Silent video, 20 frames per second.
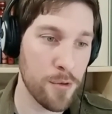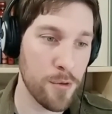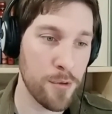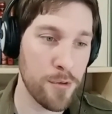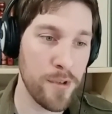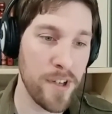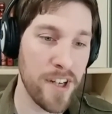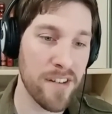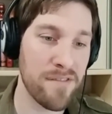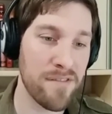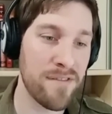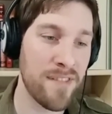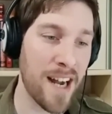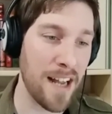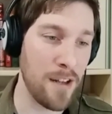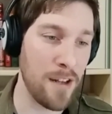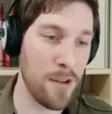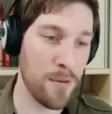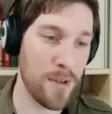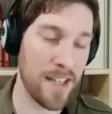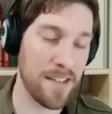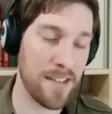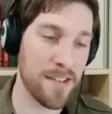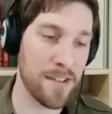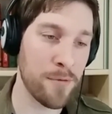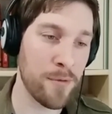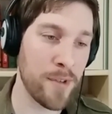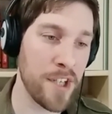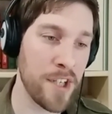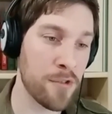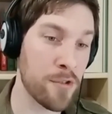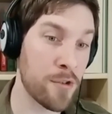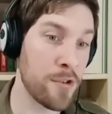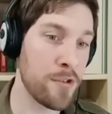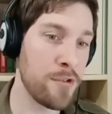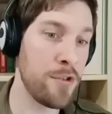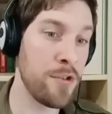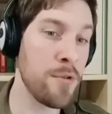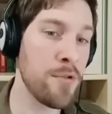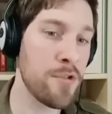to reevaluate and
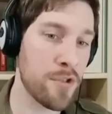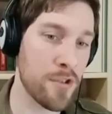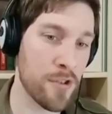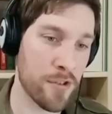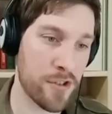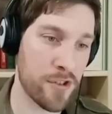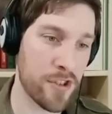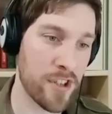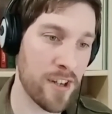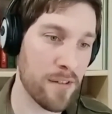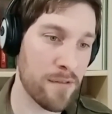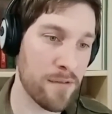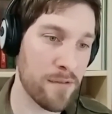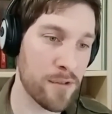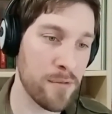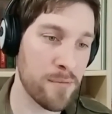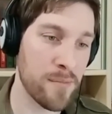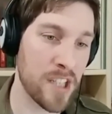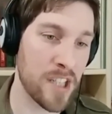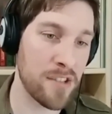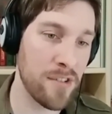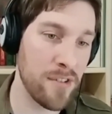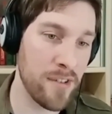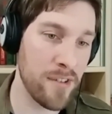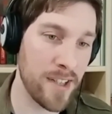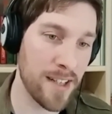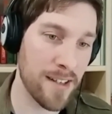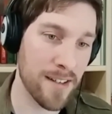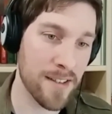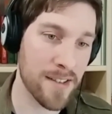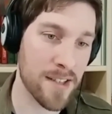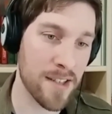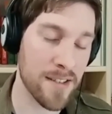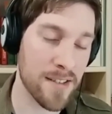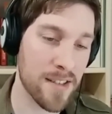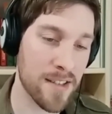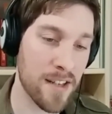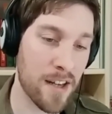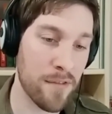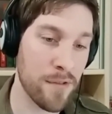reintroduce yourself to materials
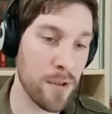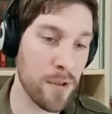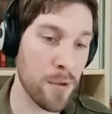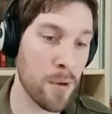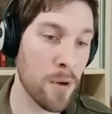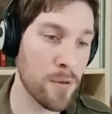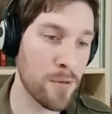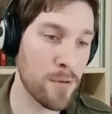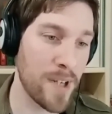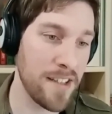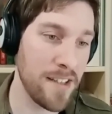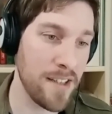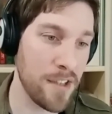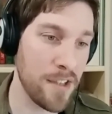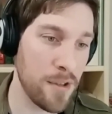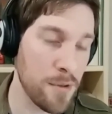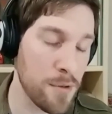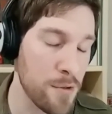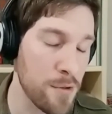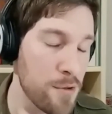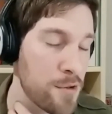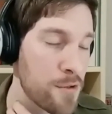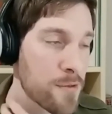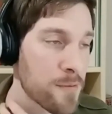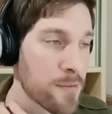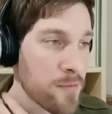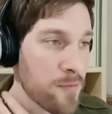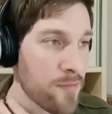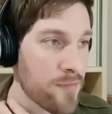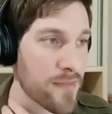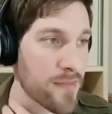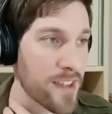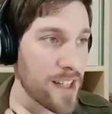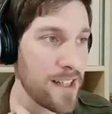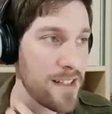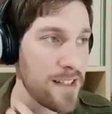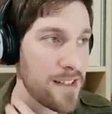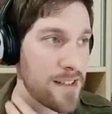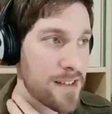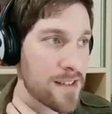and stuff you already use.
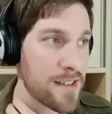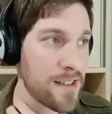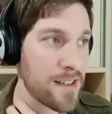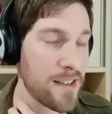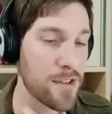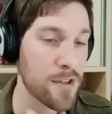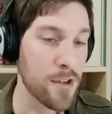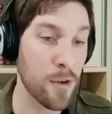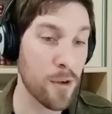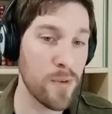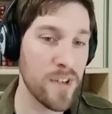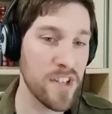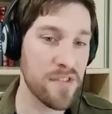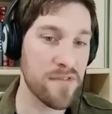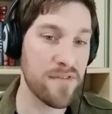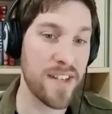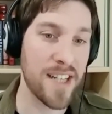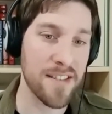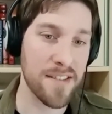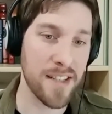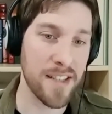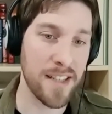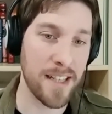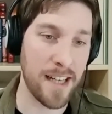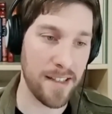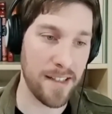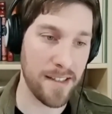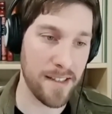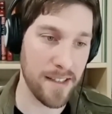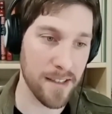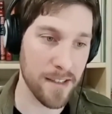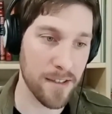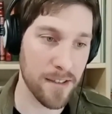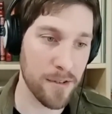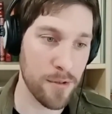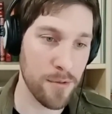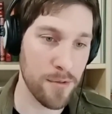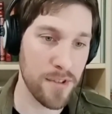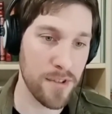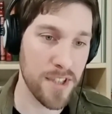It's always fascinating
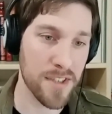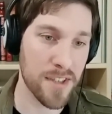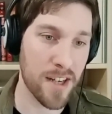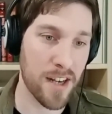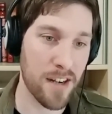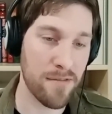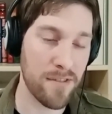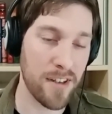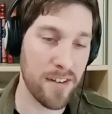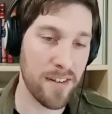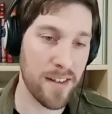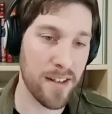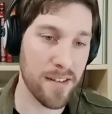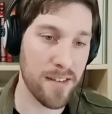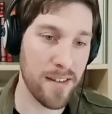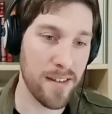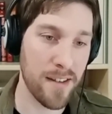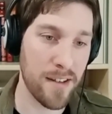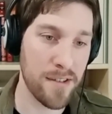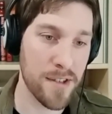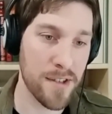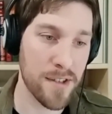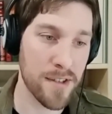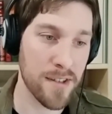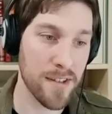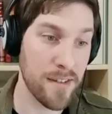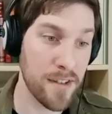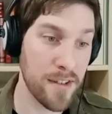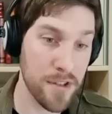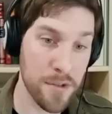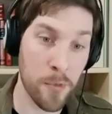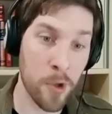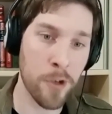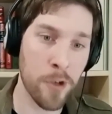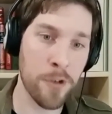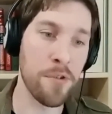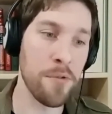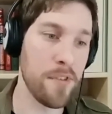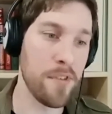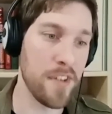to discover that there's
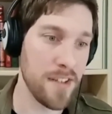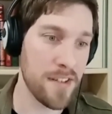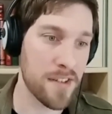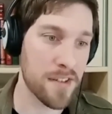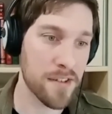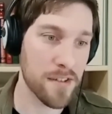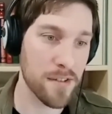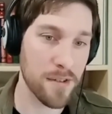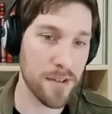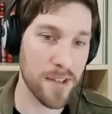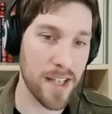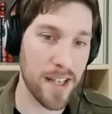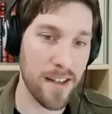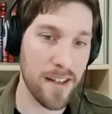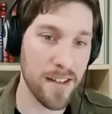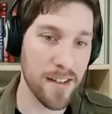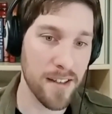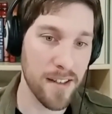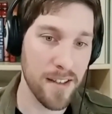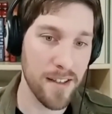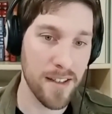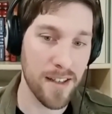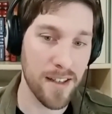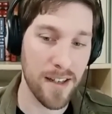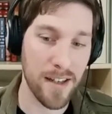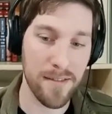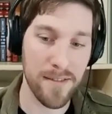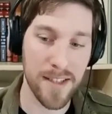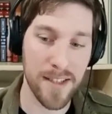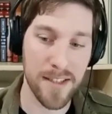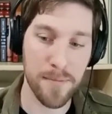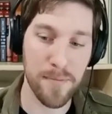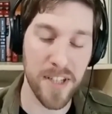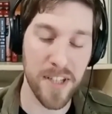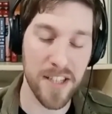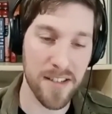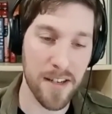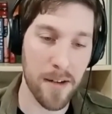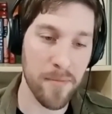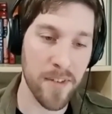more to this. Okay, it's
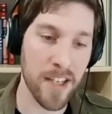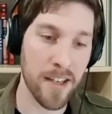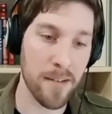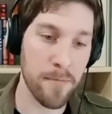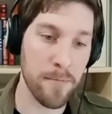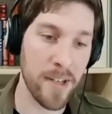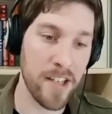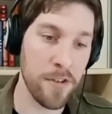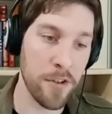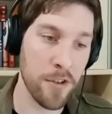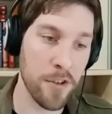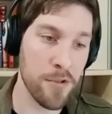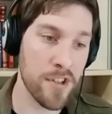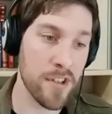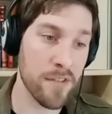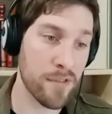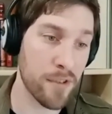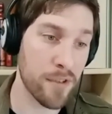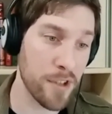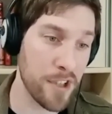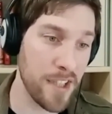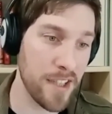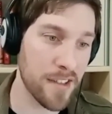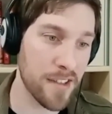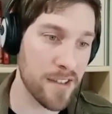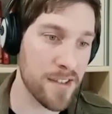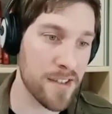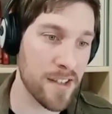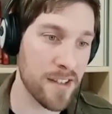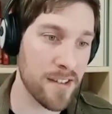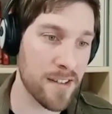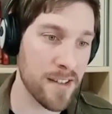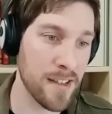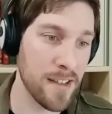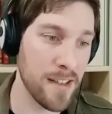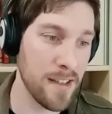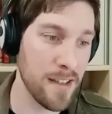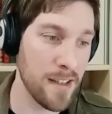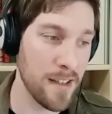been something I've been using for years, and